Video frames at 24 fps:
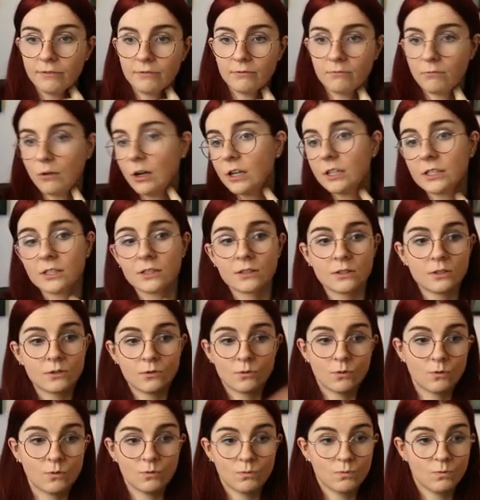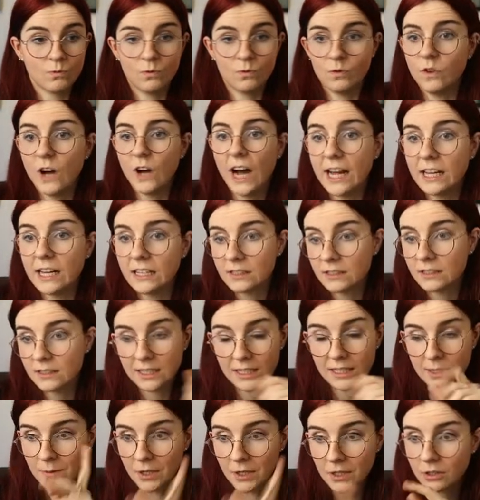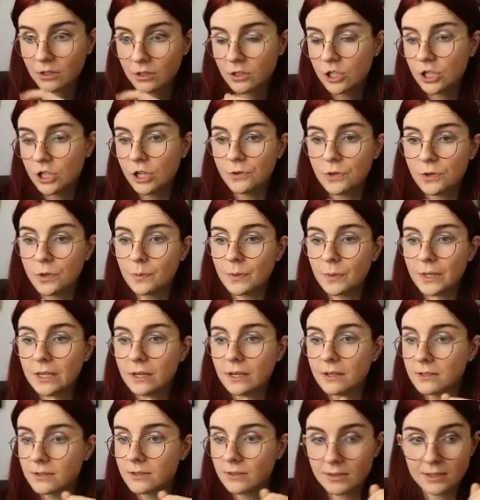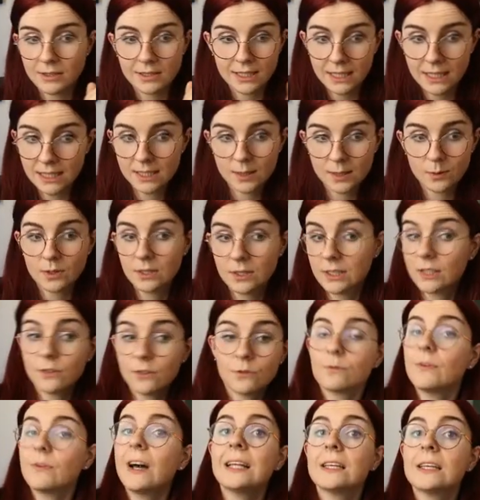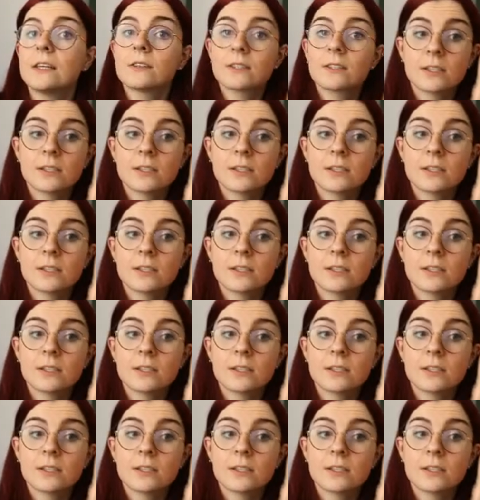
Worse file that I'm not going to show you because those are sensitive values.